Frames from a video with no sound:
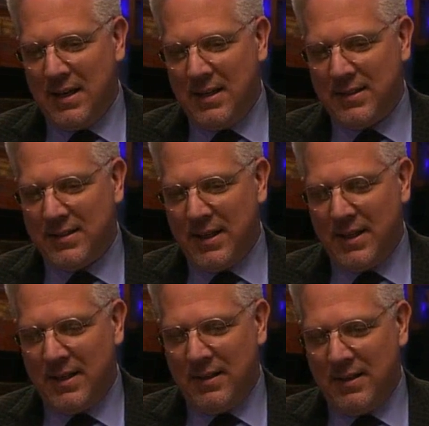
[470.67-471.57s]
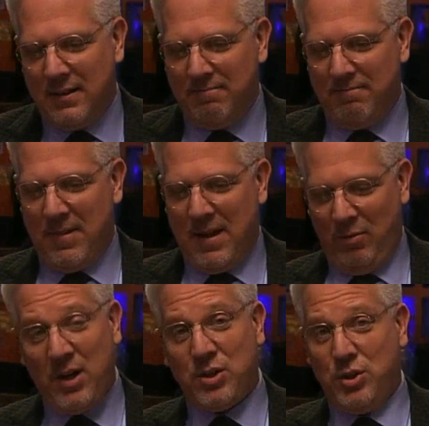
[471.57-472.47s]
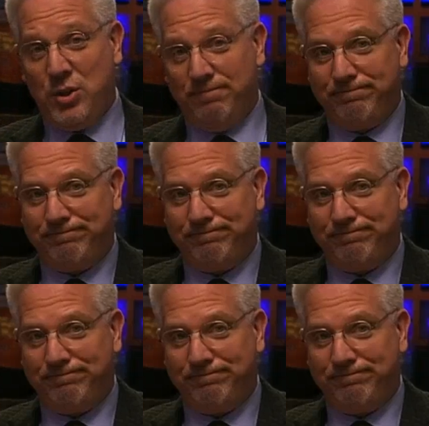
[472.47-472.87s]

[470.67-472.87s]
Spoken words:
He said, I watch you,